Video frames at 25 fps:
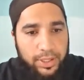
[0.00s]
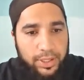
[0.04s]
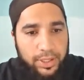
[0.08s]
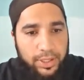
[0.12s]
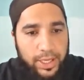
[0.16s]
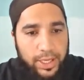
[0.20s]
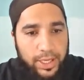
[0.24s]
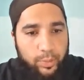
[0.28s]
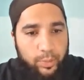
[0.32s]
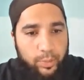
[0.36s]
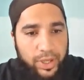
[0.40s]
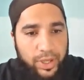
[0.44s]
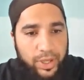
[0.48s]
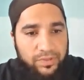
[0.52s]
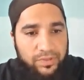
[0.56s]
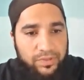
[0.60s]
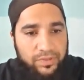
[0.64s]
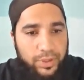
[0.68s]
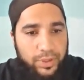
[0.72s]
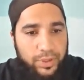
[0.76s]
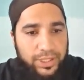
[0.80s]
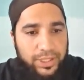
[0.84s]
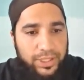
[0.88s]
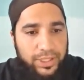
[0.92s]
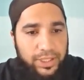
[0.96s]
And we have the
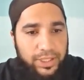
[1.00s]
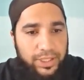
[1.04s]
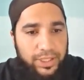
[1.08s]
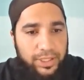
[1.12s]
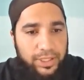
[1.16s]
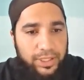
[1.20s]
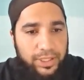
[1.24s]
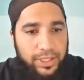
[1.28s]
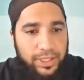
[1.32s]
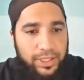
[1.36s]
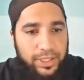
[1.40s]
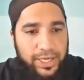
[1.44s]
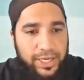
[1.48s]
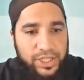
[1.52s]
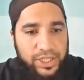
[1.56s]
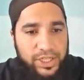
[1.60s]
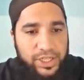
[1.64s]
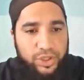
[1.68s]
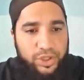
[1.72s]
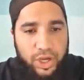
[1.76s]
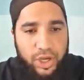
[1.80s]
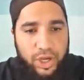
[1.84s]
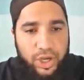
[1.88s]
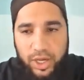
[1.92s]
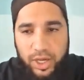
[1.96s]
word
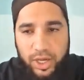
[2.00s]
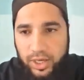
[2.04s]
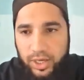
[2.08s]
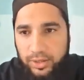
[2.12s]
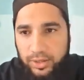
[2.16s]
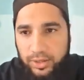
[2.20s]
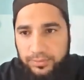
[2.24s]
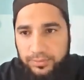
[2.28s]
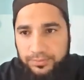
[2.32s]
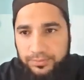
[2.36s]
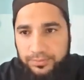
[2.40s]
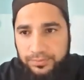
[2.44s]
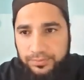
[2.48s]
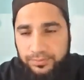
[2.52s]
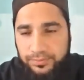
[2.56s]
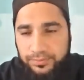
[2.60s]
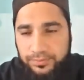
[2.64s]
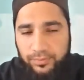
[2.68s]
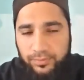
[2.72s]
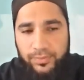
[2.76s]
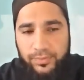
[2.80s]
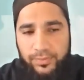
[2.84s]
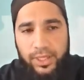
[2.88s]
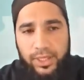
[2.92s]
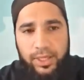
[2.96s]
Nashrah.
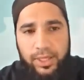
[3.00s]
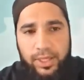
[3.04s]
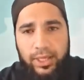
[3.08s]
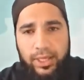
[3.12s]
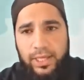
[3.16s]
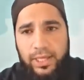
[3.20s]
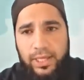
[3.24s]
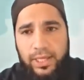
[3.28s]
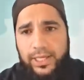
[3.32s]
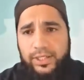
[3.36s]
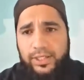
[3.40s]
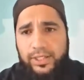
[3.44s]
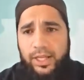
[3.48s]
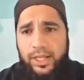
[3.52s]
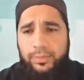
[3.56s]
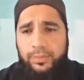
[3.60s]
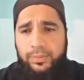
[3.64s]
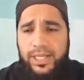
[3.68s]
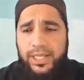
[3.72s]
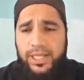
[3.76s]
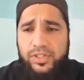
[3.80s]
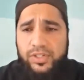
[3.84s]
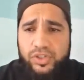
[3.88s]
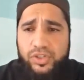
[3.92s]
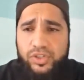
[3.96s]
Now tell me,
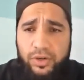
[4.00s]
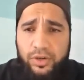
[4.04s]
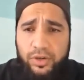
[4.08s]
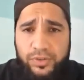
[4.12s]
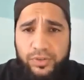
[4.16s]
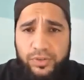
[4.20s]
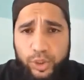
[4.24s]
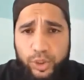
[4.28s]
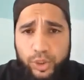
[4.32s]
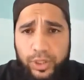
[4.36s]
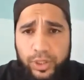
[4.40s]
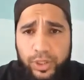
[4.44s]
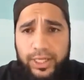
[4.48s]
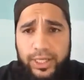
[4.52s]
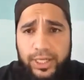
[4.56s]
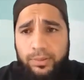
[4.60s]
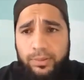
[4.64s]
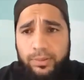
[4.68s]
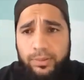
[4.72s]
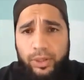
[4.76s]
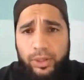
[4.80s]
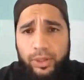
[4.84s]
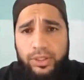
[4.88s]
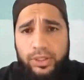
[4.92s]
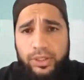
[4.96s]
in Sarf, did you learn
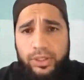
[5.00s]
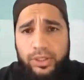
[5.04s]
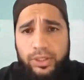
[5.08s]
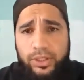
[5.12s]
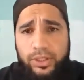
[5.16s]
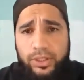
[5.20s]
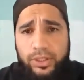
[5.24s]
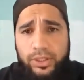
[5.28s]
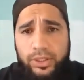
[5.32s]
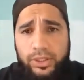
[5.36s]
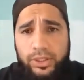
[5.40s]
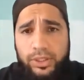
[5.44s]
about the